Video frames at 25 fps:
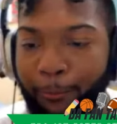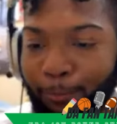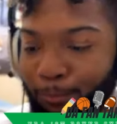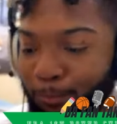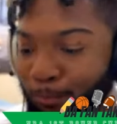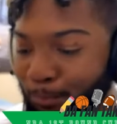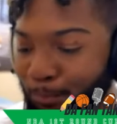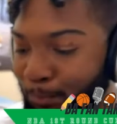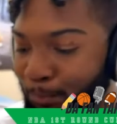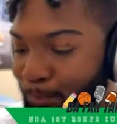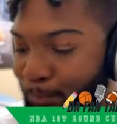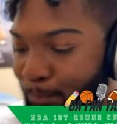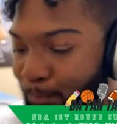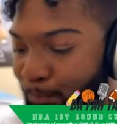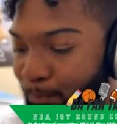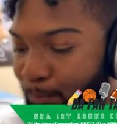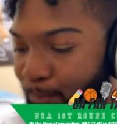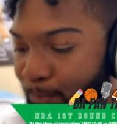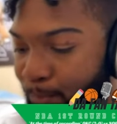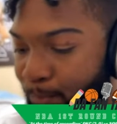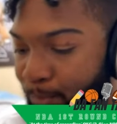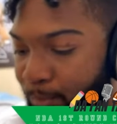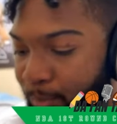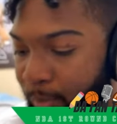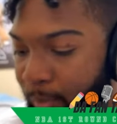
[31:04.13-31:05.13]
Um.
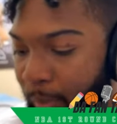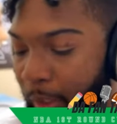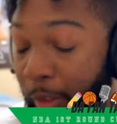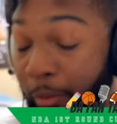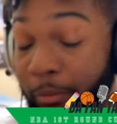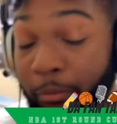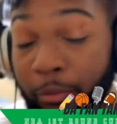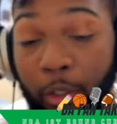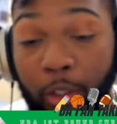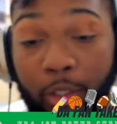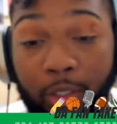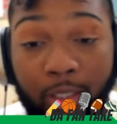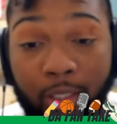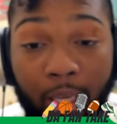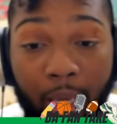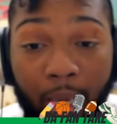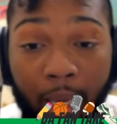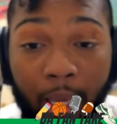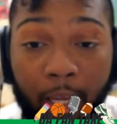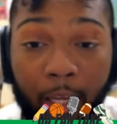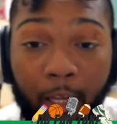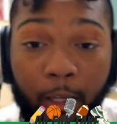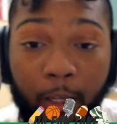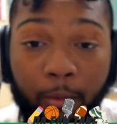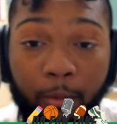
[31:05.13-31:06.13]
In the first
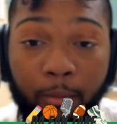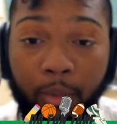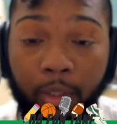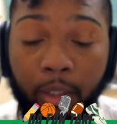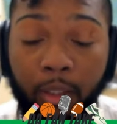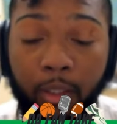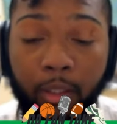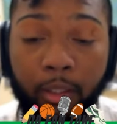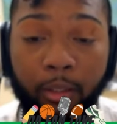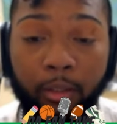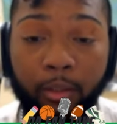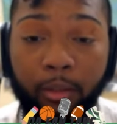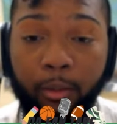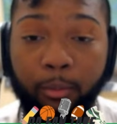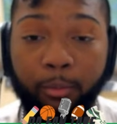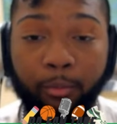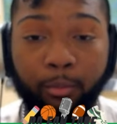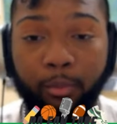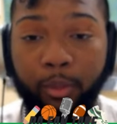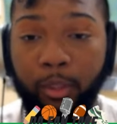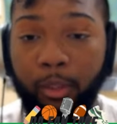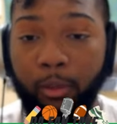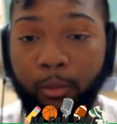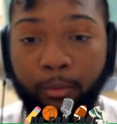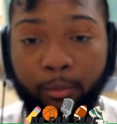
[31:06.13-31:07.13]
game, uh, the,
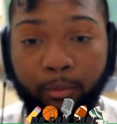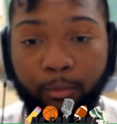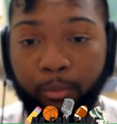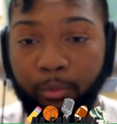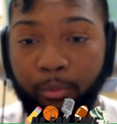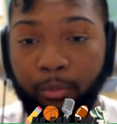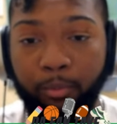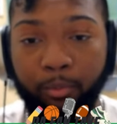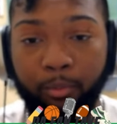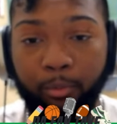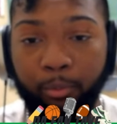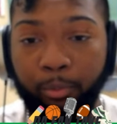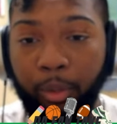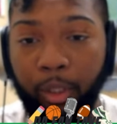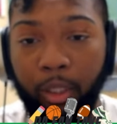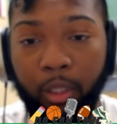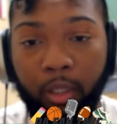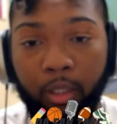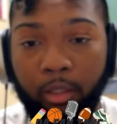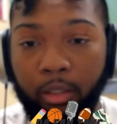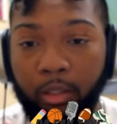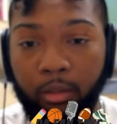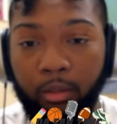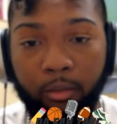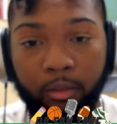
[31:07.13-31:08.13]
the
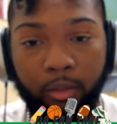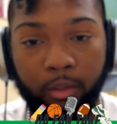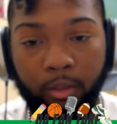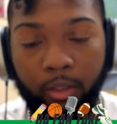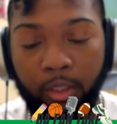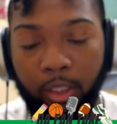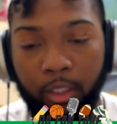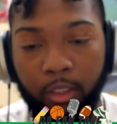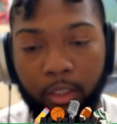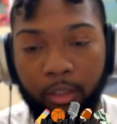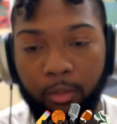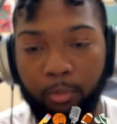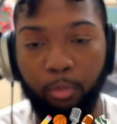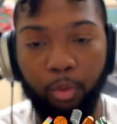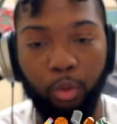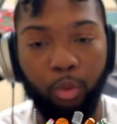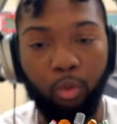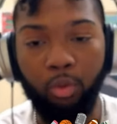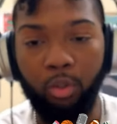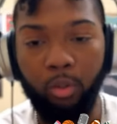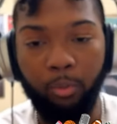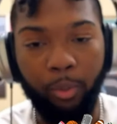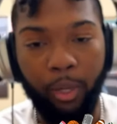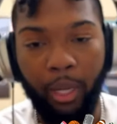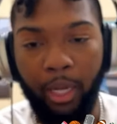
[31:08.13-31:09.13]
Bucks just
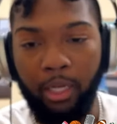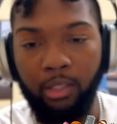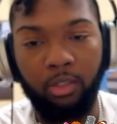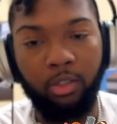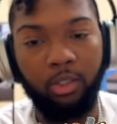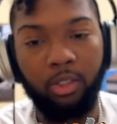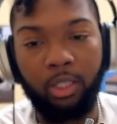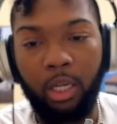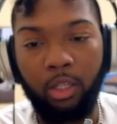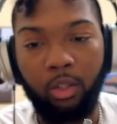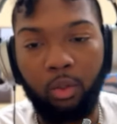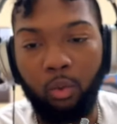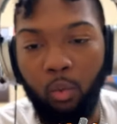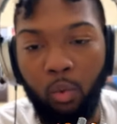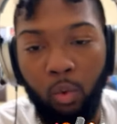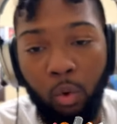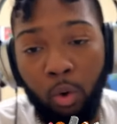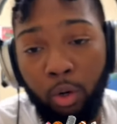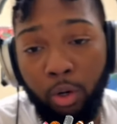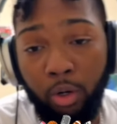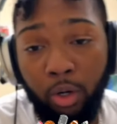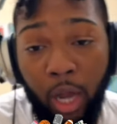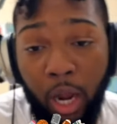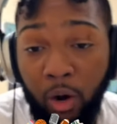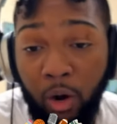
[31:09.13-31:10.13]
blew the Pacers out the
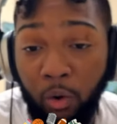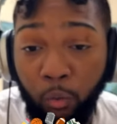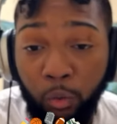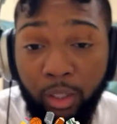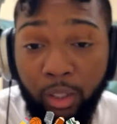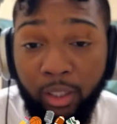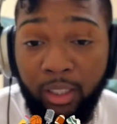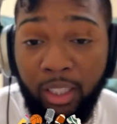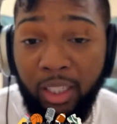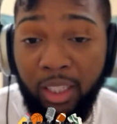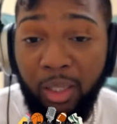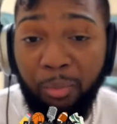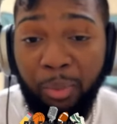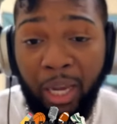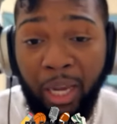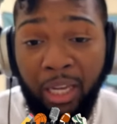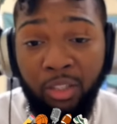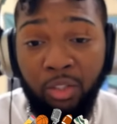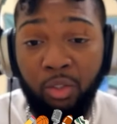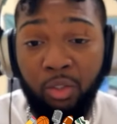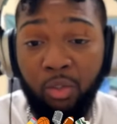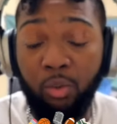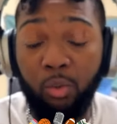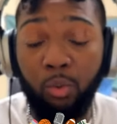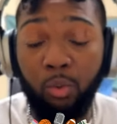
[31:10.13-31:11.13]
water. I don't really think the
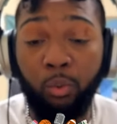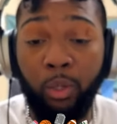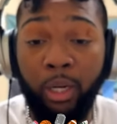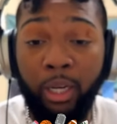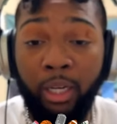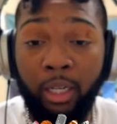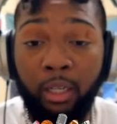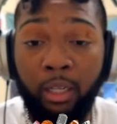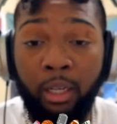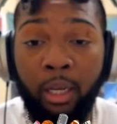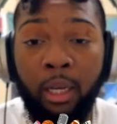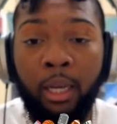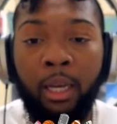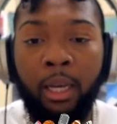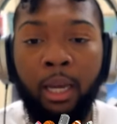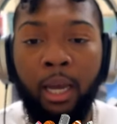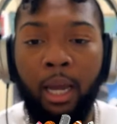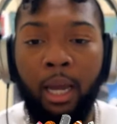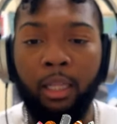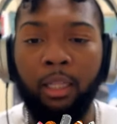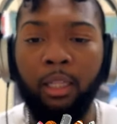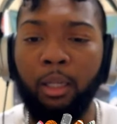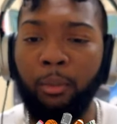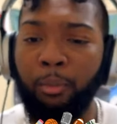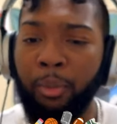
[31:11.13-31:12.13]
Pacers are ready.
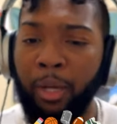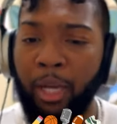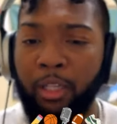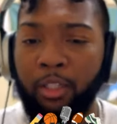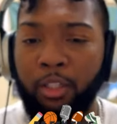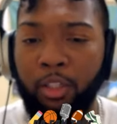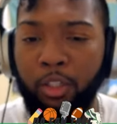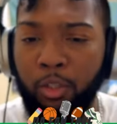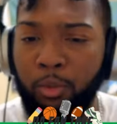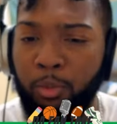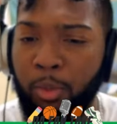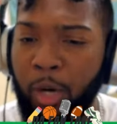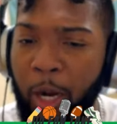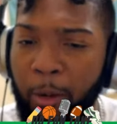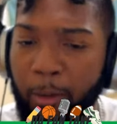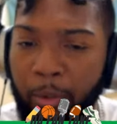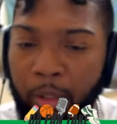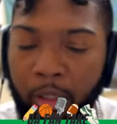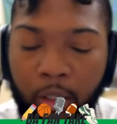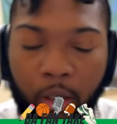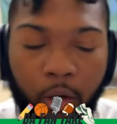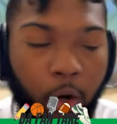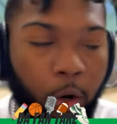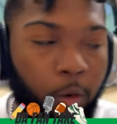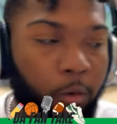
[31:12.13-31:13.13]
I think the Pacers probably a
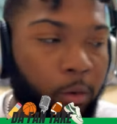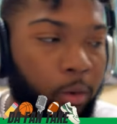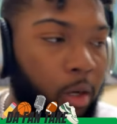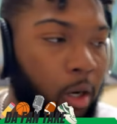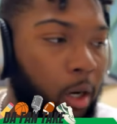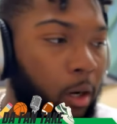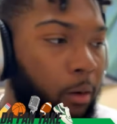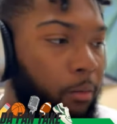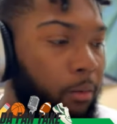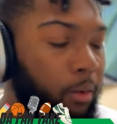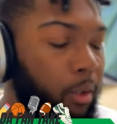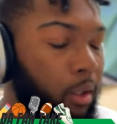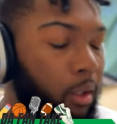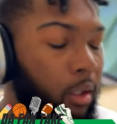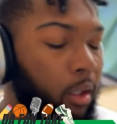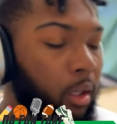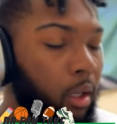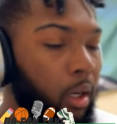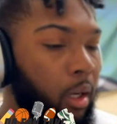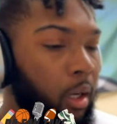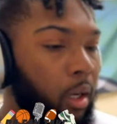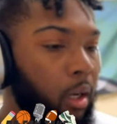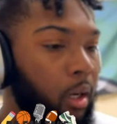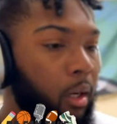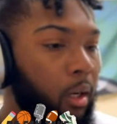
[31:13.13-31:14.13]
little overconfident.
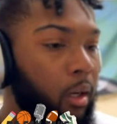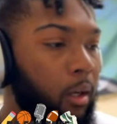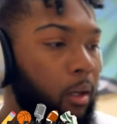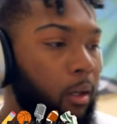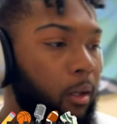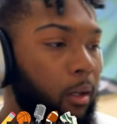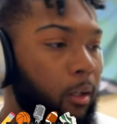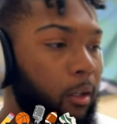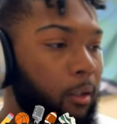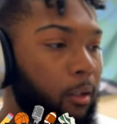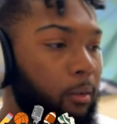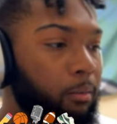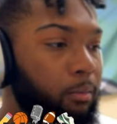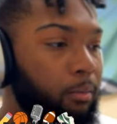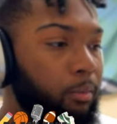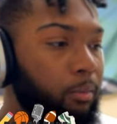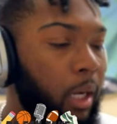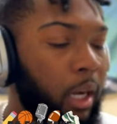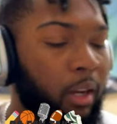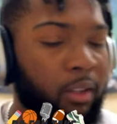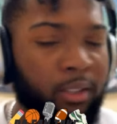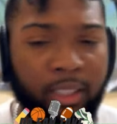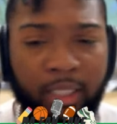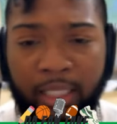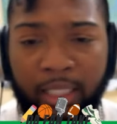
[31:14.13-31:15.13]
Um,
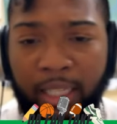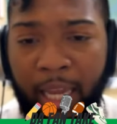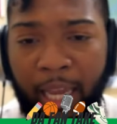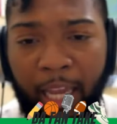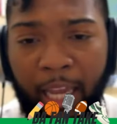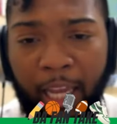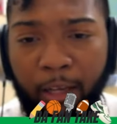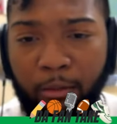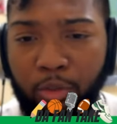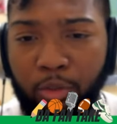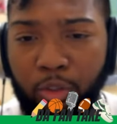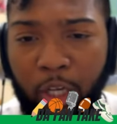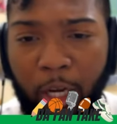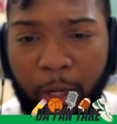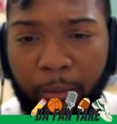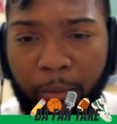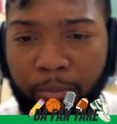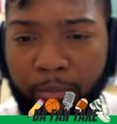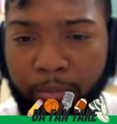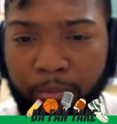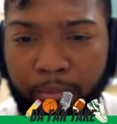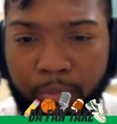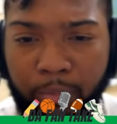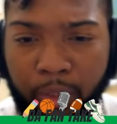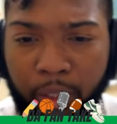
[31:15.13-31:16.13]
obviously Dame dropped
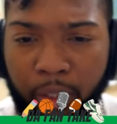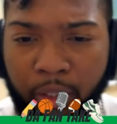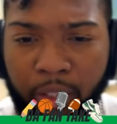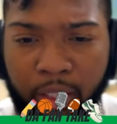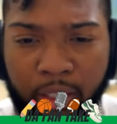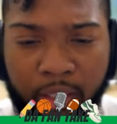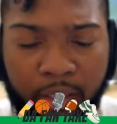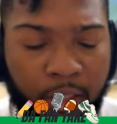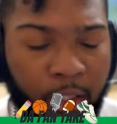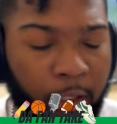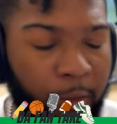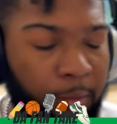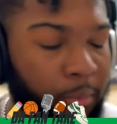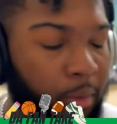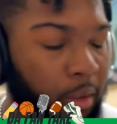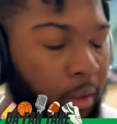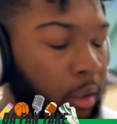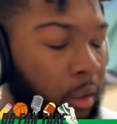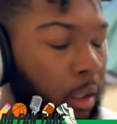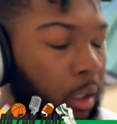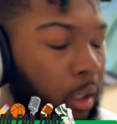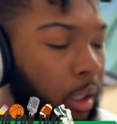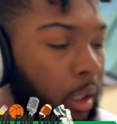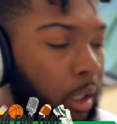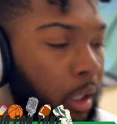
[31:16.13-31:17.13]
thirty
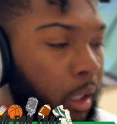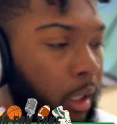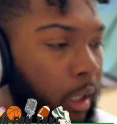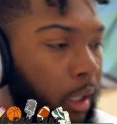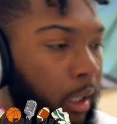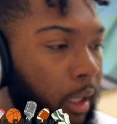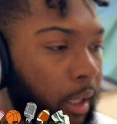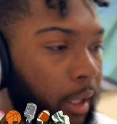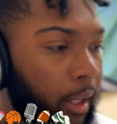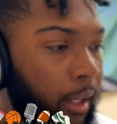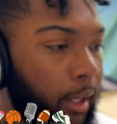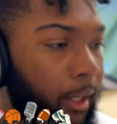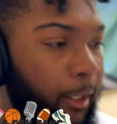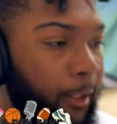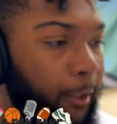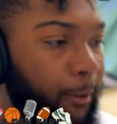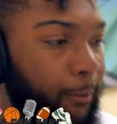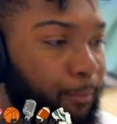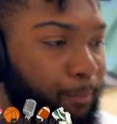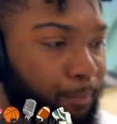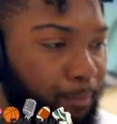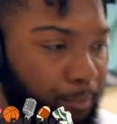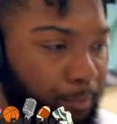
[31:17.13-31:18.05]
something, and